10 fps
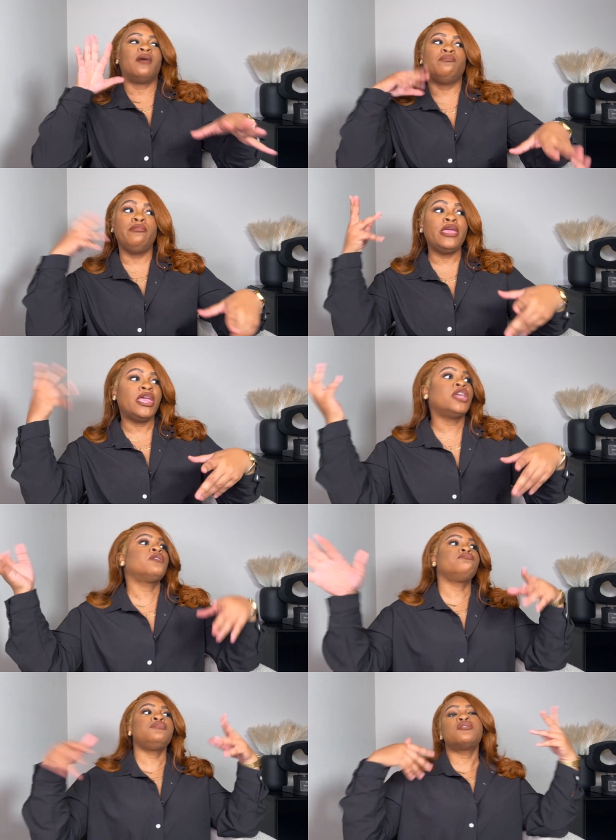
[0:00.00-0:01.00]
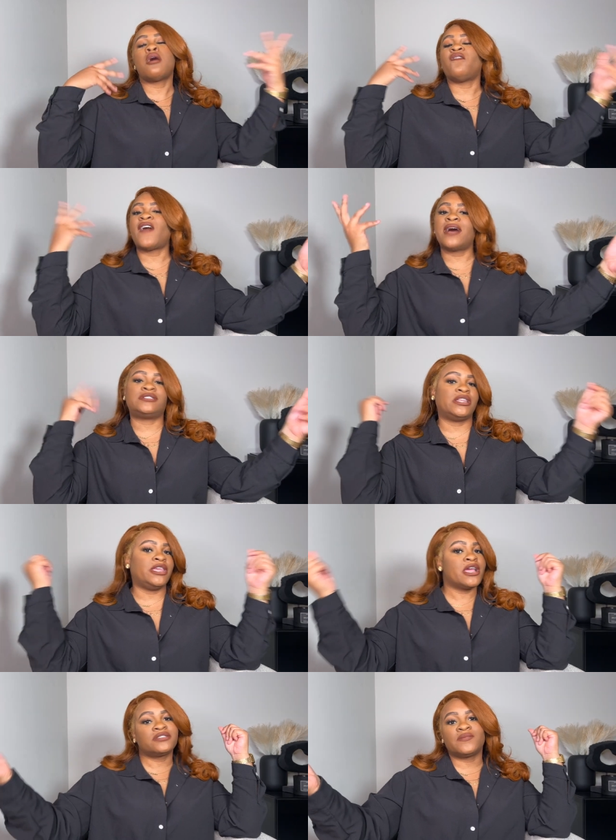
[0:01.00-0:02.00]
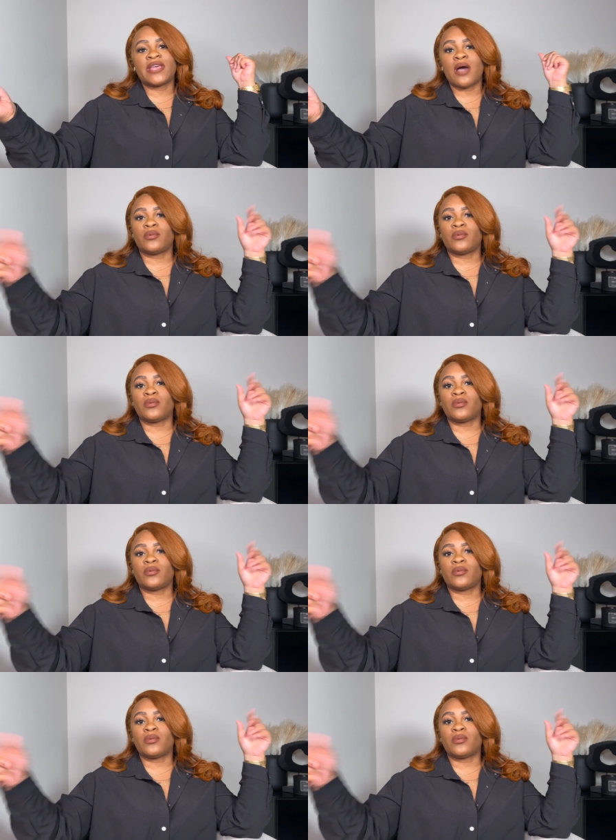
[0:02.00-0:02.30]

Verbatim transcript: Me, you know, five, ten years from now,